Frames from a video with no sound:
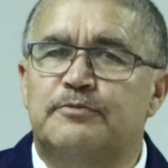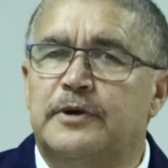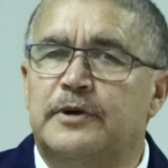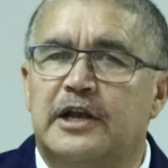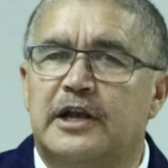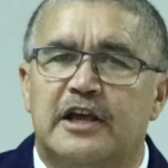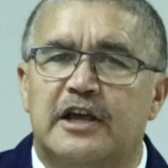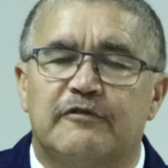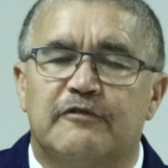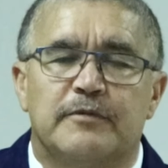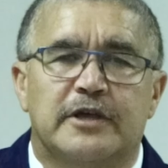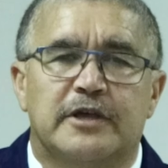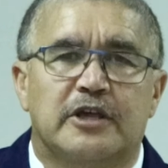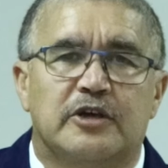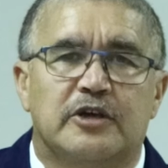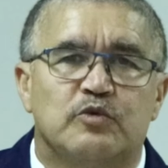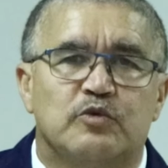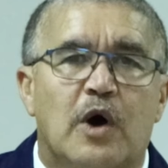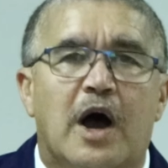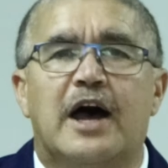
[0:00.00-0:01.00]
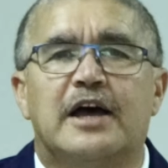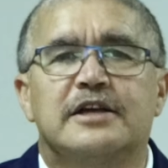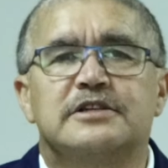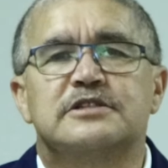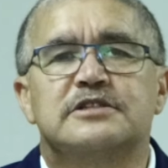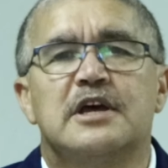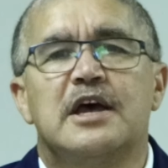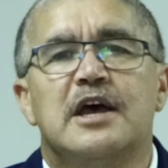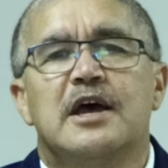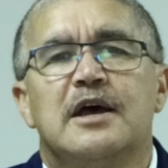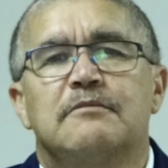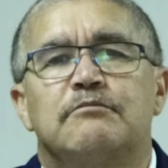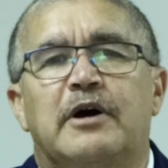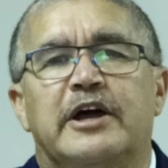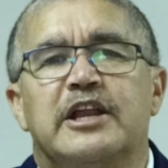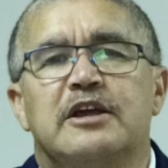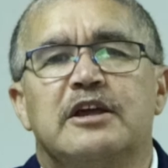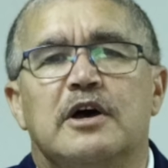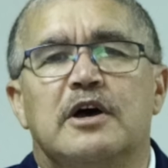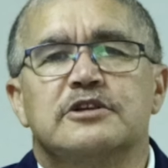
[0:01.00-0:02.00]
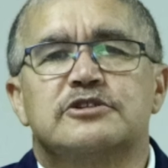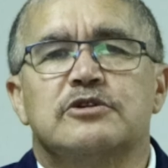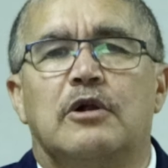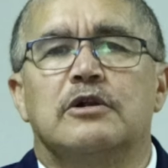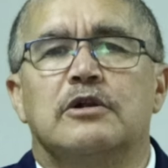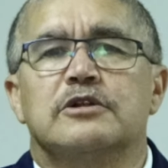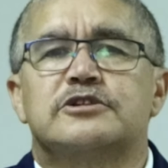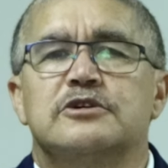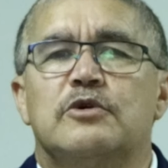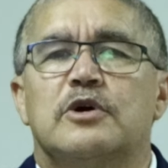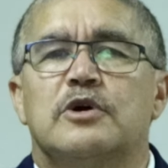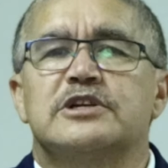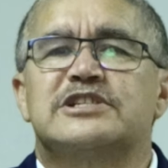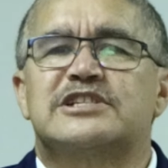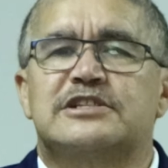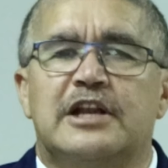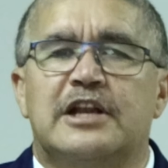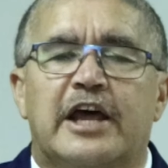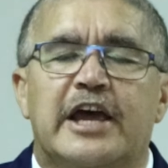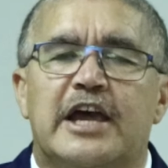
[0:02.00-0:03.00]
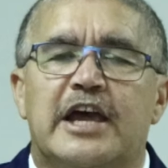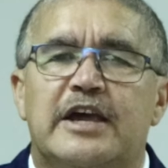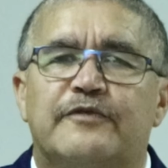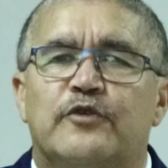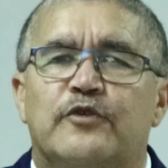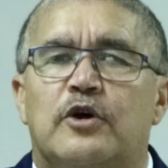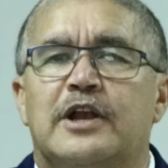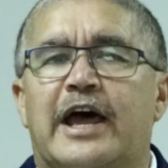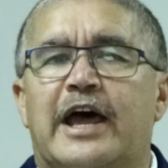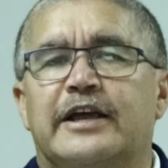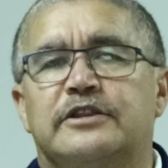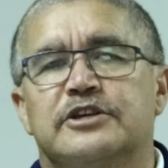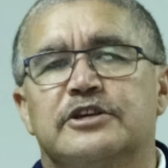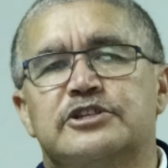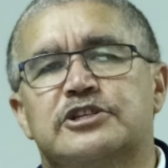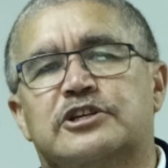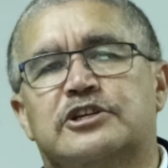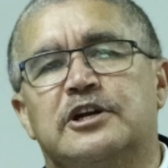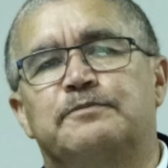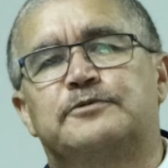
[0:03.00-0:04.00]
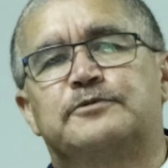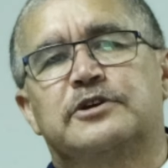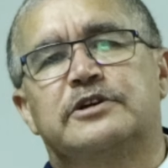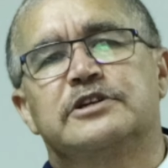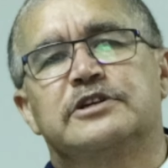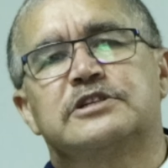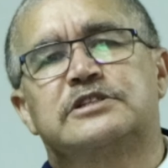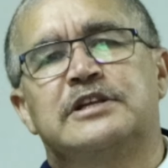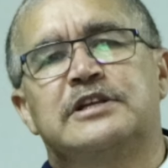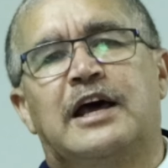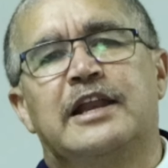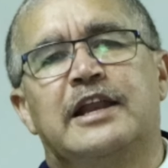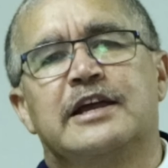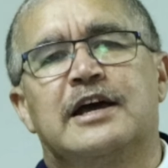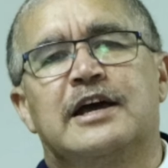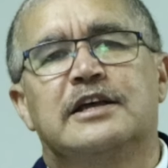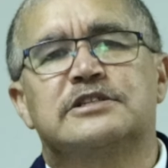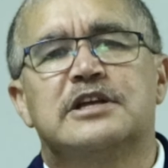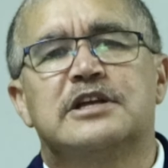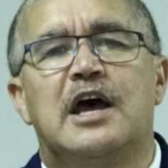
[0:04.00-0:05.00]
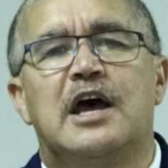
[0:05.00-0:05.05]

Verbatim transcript: believe me, He was. But He was also a slave, or like the Scripture is telling us,